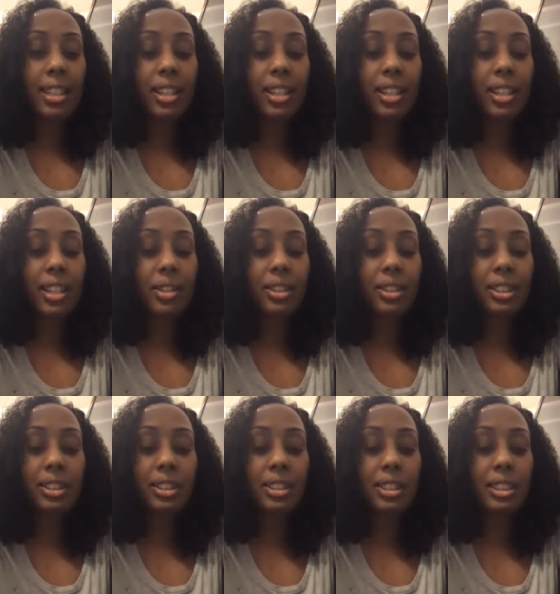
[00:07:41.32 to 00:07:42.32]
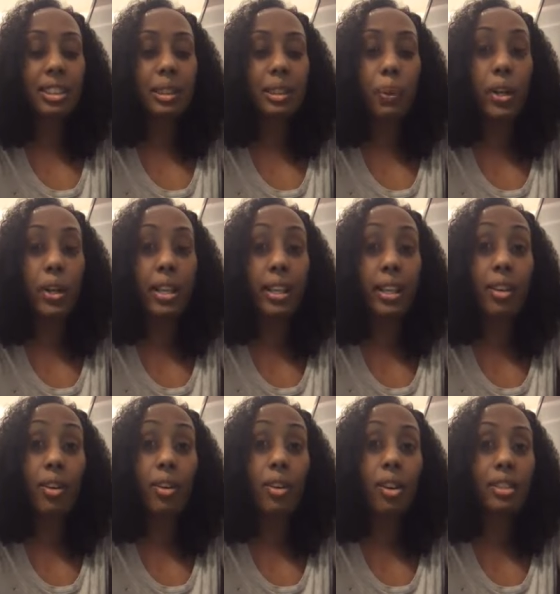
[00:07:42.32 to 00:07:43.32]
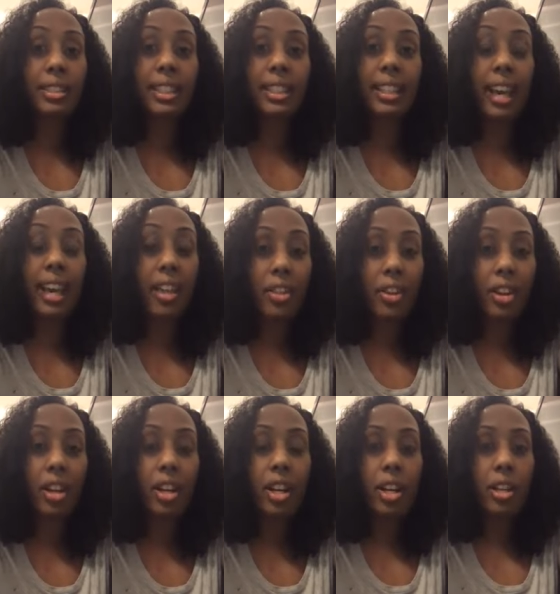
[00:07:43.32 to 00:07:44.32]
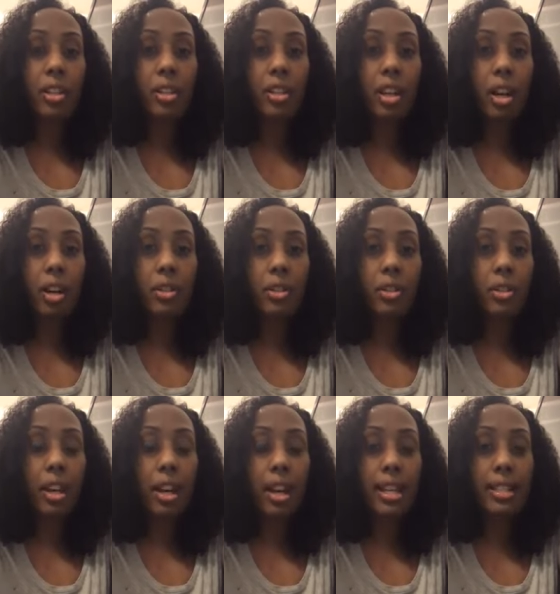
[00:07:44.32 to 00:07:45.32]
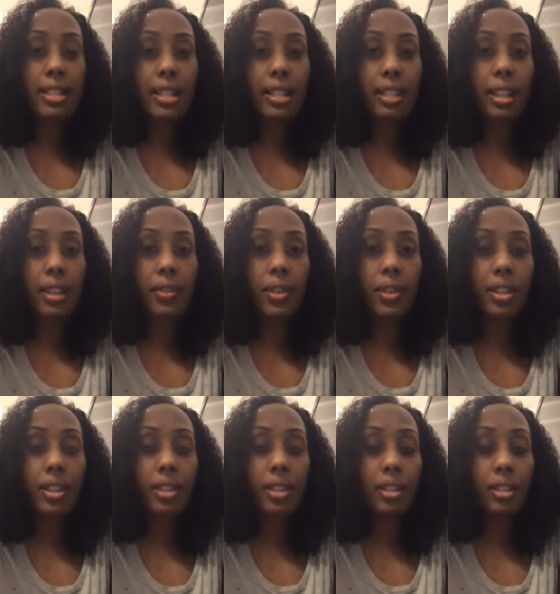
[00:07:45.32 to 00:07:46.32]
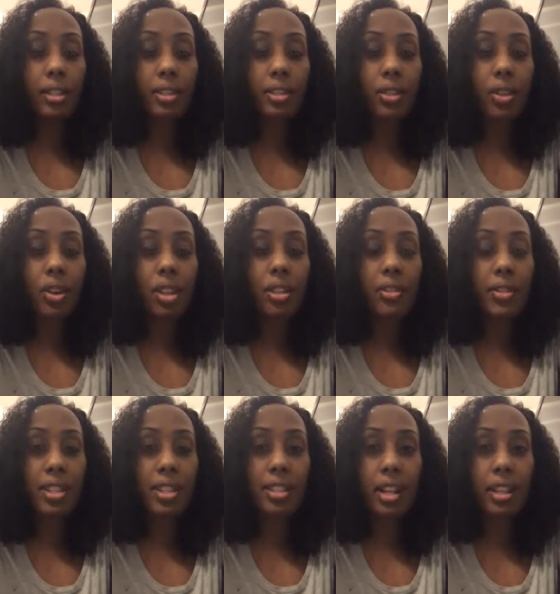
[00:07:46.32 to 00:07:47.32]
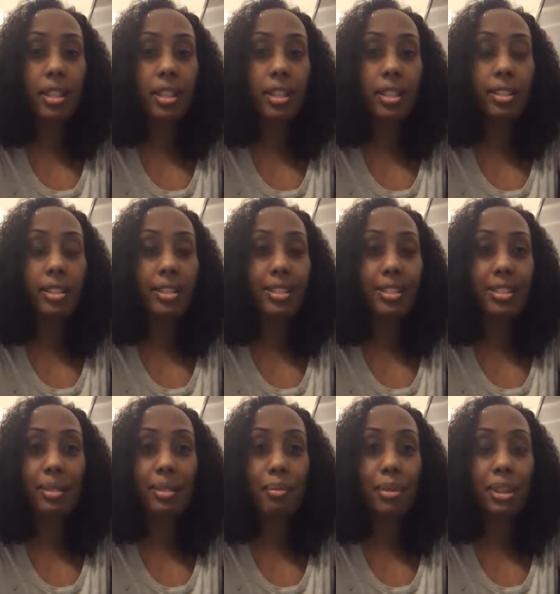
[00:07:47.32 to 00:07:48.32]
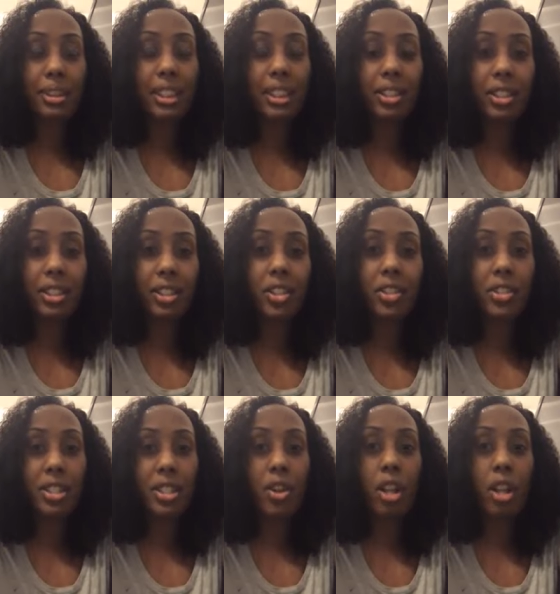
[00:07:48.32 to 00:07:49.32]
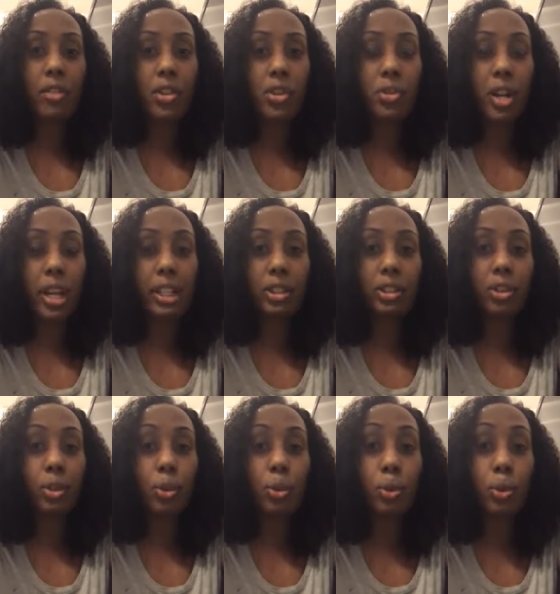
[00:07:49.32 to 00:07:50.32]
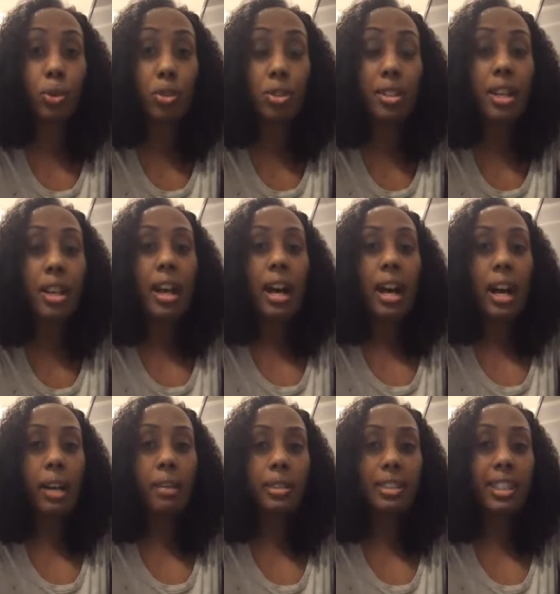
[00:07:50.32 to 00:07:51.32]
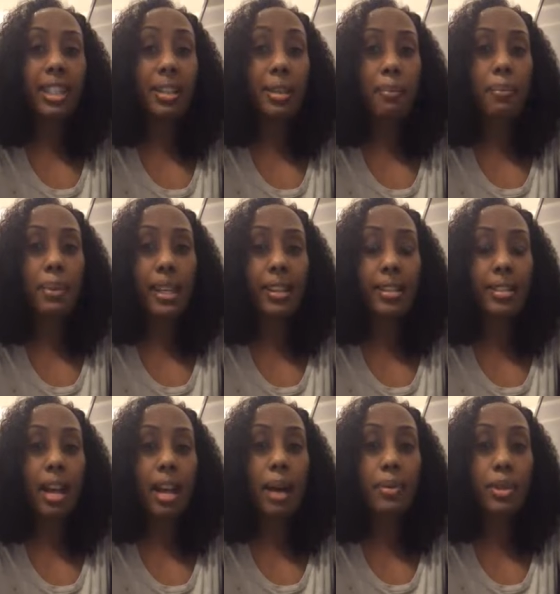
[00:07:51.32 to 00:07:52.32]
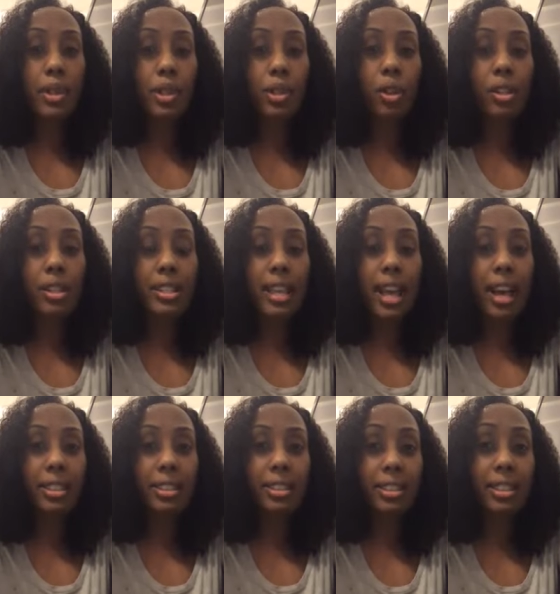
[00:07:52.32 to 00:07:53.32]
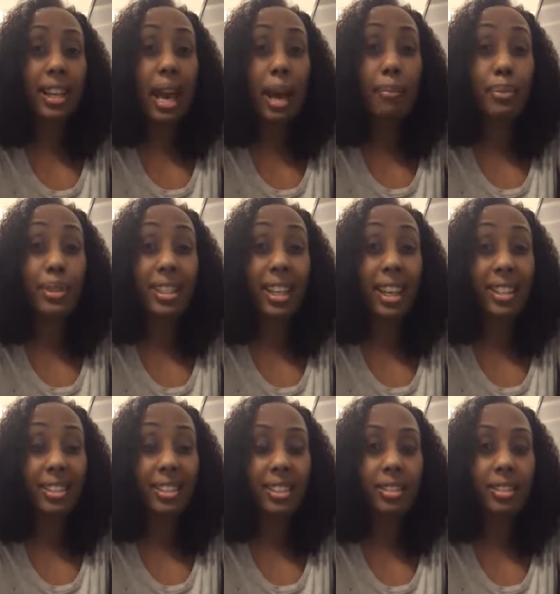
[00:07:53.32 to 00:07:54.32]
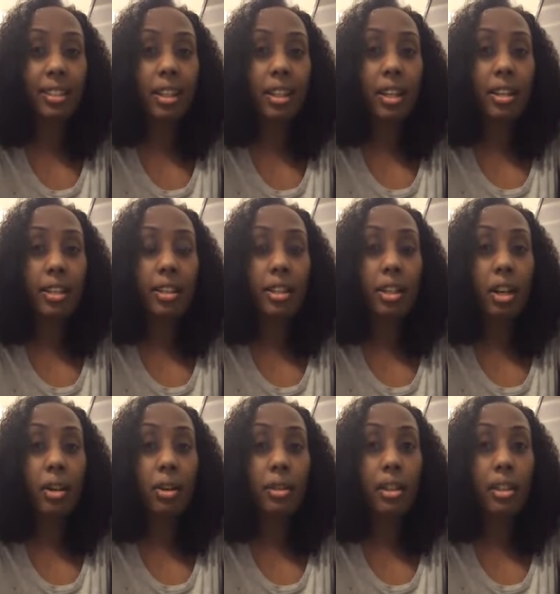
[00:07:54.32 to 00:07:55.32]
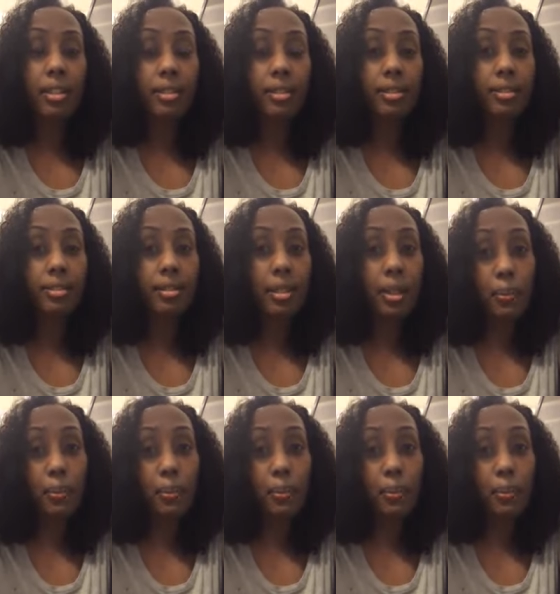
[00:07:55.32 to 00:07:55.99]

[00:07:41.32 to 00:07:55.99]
You know, just putting it all together. You know, you guys had given all of the study materials and all of the trading tools. I would say the biggest obstacle is actually application, you know, the